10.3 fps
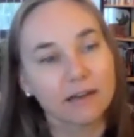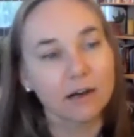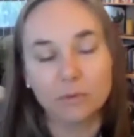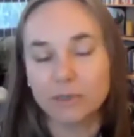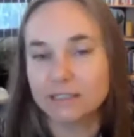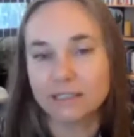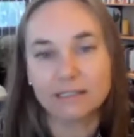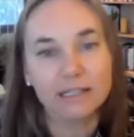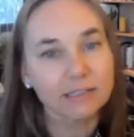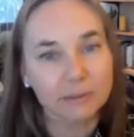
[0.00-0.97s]
always
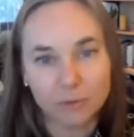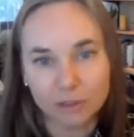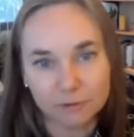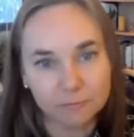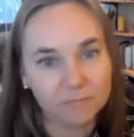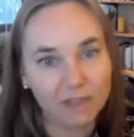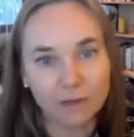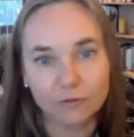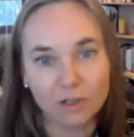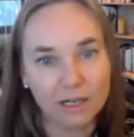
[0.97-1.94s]
accessible
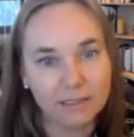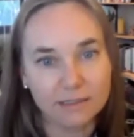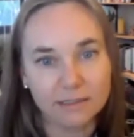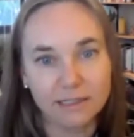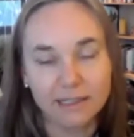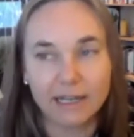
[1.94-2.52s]
for us.